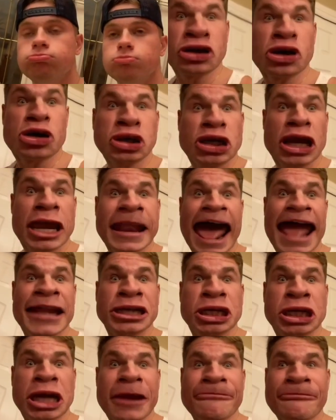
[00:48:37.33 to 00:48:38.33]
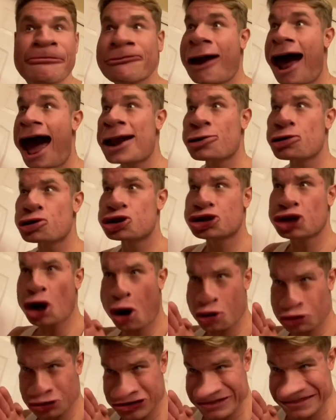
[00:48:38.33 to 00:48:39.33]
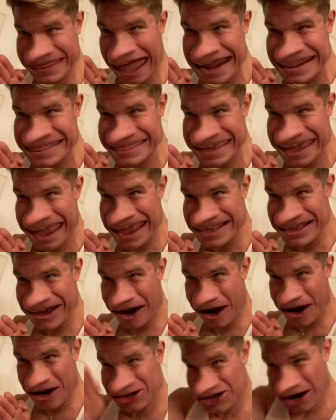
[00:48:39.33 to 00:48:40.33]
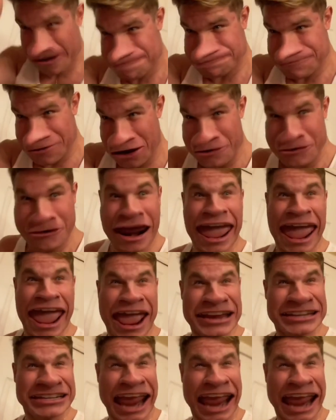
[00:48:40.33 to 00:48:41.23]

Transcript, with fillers: You see that shit? Ronald Jones, 98 yards up your ass.